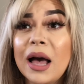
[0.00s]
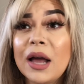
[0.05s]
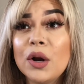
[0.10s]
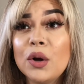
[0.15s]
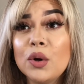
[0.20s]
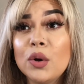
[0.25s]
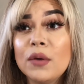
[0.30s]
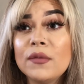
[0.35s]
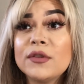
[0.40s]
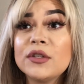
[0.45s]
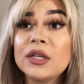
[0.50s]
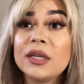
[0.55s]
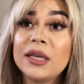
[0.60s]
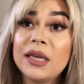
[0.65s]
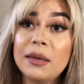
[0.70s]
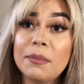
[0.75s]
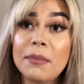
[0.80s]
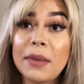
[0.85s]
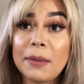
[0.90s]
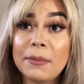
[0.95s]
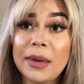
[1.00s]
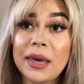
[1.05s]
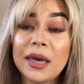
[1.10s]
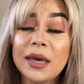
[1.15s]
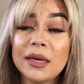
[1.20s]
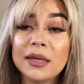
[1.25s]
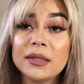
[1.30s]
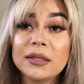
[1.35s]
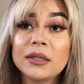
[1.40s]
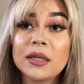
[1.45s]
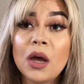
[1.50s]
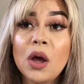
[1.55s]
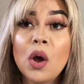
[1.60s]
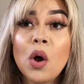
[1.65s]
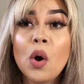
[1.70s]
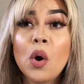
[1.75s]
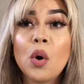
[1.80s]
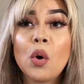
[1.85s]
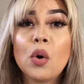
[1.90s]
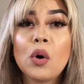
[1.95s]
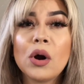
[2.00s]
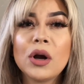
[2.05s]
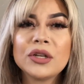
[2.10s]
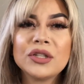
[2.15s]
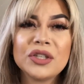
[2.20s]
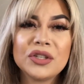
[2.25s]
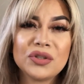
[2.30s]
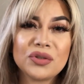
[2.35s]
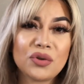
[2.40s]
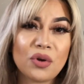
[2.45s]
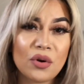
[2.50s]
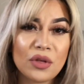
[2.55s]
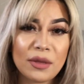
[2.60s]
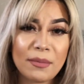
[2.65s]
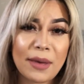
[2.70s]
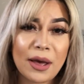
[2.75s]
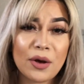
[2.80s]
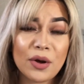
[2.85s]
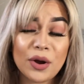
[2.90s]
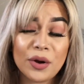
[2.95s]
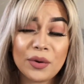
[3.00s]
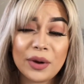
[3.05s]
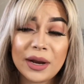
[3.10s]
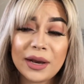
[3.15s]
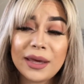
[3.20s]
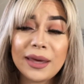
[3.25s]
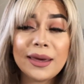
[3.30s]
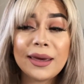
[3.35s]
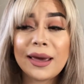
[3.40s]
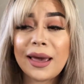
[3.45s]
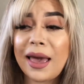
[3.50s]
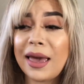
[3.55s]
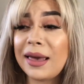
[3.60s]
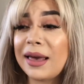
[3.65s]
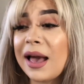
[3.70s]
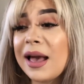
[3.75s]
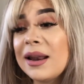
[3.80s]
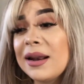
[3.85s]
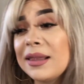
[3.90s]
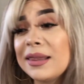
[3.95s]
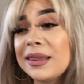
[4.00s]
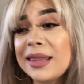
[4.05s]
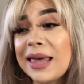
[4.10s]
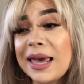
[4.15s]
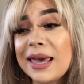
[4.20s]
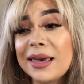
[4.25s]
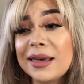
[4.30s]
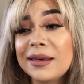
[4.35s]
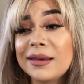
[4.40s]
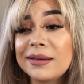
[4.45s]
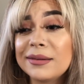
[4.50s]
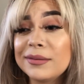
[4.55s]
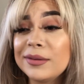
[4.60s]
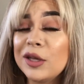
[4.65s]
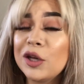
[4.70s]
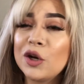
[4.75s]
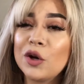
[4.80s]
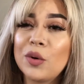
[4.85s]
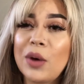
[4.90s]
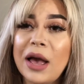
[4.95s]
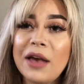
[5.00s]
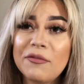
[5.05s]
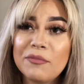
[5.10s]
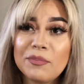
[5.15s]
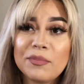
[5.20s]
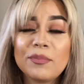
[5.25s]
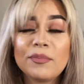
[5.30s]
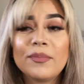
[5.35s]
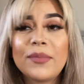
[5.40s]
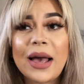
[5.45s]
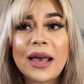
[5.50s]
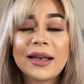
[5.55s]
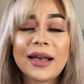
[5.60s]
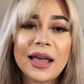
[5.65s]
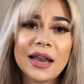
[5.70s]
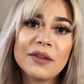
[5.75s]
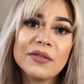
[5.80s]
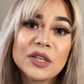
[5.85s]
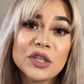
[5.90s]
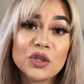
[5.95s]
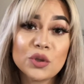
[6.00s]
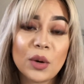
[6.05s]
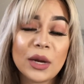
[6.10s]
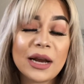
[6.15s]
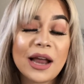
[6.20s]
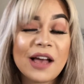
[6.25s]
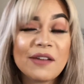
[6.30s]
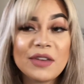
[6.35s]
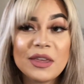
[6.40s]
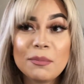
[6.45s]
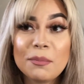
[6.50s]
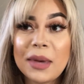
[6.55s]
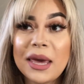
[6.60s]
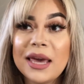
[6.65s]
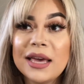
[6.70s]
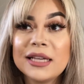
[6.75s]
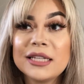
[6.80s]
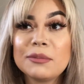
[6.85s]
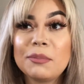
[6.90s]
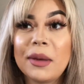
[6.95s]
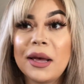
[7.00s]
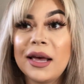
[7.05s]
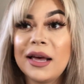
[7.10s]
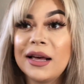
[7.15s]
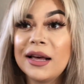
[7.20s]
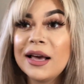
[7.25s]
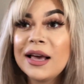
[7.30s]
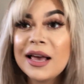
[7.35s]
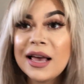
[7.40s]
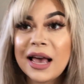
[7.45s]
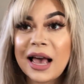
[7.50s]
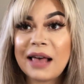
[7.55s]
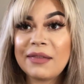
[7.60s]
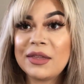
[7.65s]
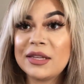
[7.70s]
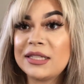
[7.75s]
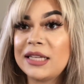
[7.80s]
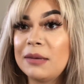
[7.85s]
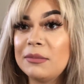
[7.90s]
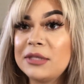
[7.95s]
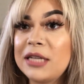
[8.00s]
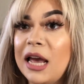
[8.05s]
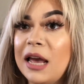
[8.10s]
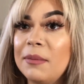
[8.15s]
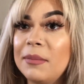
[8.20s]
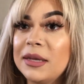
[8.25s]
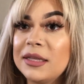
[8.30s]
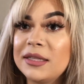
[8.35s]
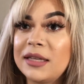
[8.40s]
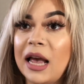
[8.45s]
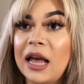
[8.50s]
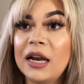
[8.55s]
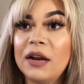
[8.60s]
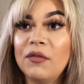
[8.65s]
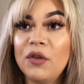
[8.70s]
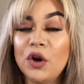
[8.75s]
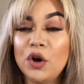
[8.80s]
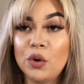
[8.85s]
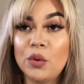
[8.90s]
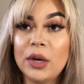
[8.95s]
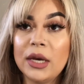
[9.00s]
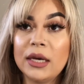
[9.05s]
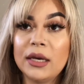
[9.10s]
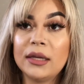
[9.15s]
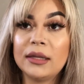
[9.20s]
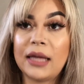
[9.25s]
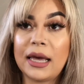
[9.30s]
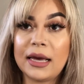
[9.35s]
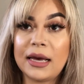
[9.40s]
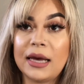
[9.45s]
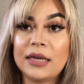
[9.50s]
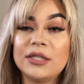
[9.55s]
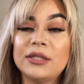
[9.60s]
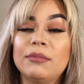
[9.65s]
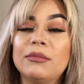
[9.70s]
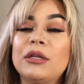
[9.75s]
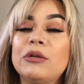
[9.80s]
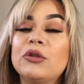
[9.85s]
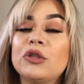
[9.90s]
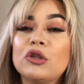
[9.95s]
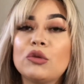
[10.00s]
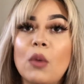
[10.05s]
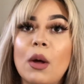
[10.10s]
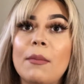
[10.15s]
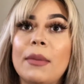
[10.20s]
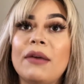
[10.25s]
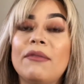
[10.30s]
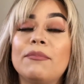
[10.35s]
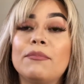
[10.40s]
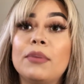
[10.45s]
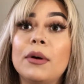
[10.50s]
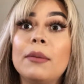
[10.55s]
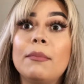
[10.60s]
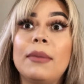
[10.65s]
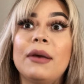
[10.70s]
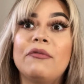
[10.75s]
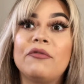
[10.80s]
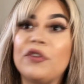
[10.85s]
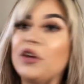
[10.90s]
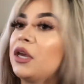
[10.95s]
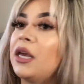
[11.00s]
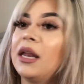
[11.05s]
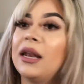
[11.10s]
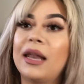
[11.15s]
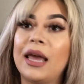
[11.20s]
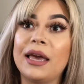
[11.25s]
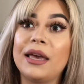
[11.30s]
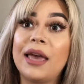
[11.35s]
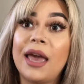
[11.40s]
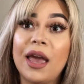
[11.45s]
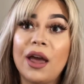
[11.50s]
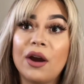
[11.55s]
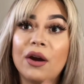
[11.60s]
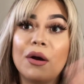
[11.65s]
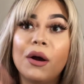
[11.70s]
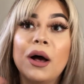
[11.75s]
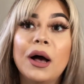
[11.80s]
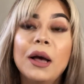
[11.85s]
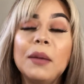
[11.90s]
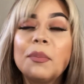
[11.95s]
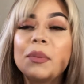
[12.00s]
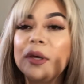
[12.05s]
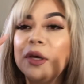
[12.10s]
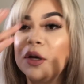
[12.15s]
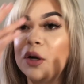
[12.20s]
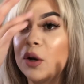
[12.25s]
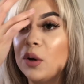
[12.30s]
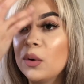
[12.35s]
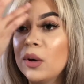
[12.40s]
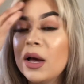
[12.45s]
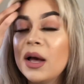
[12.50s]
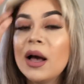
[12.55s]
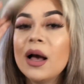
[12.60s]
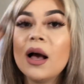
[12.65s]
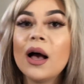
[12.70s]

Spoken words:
I don't know if to keep my bangs or just grow them out already. I kind of like, you know, I kind of enjoyed having bangs, but at the same time it's kind of annoying. Like I sometimes just want put my freaking like hair up, you know.